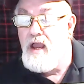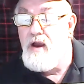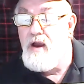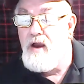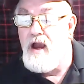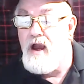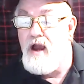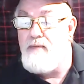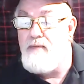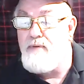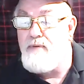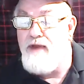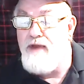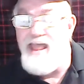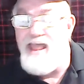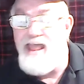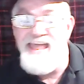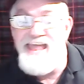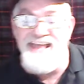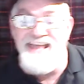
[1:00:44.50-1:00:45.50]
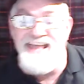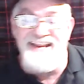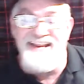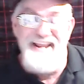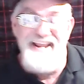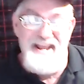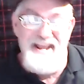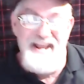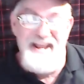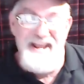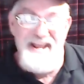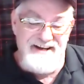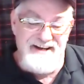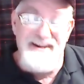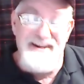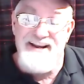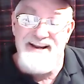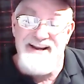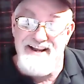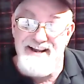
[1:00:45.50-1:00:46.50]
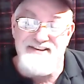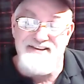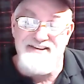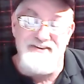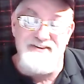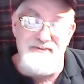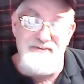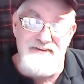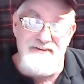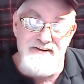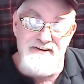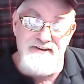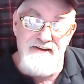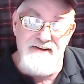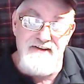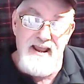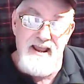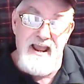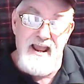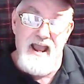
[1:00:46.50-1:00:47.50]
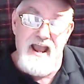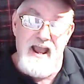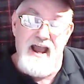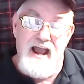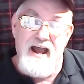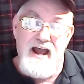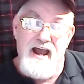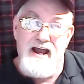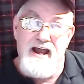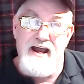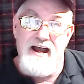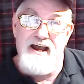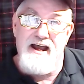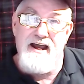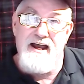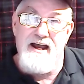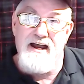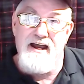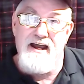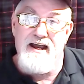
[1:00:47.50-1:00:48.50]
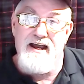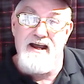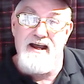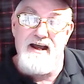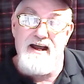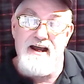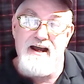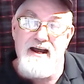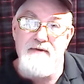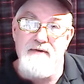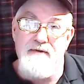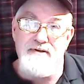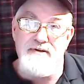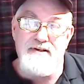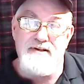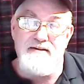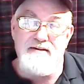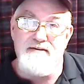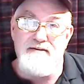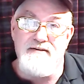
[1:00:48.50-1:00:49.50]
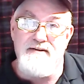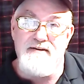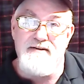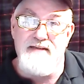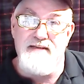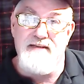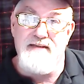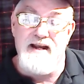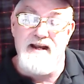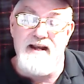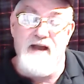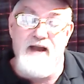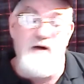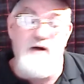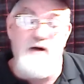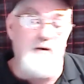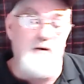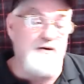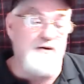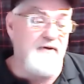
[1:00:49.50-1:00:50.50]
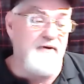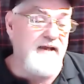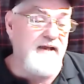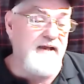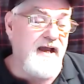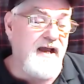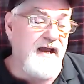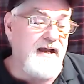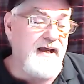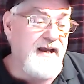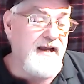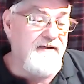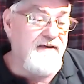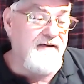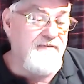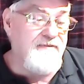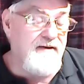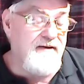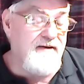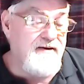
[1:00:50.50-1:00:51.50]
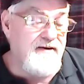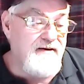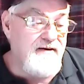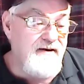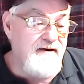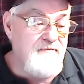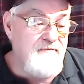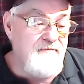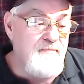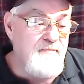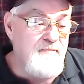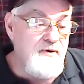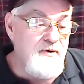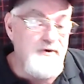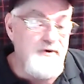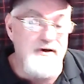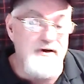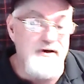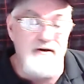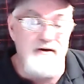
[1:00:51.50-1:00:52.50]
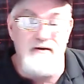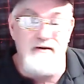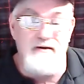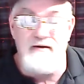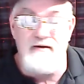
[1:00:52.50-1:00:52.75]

I put that's true, Tom. I was digging that hole, so I had to Bernard